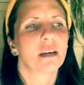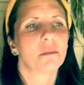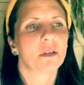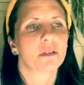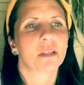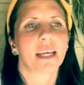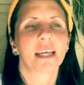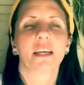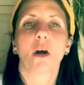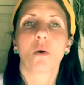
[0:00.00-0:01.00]
I'm not
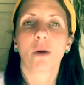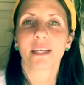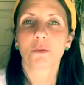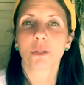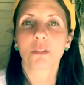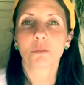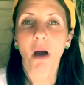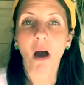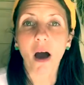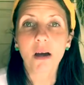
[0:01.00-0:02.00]
saying go away to a
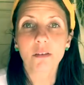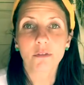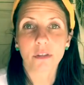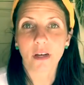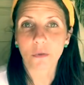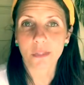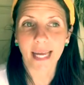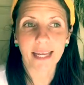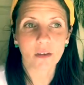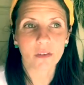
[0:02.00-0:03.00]
spa for a whole
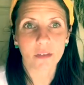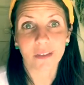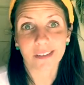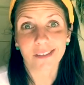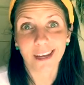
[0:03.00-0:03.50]
day, although that's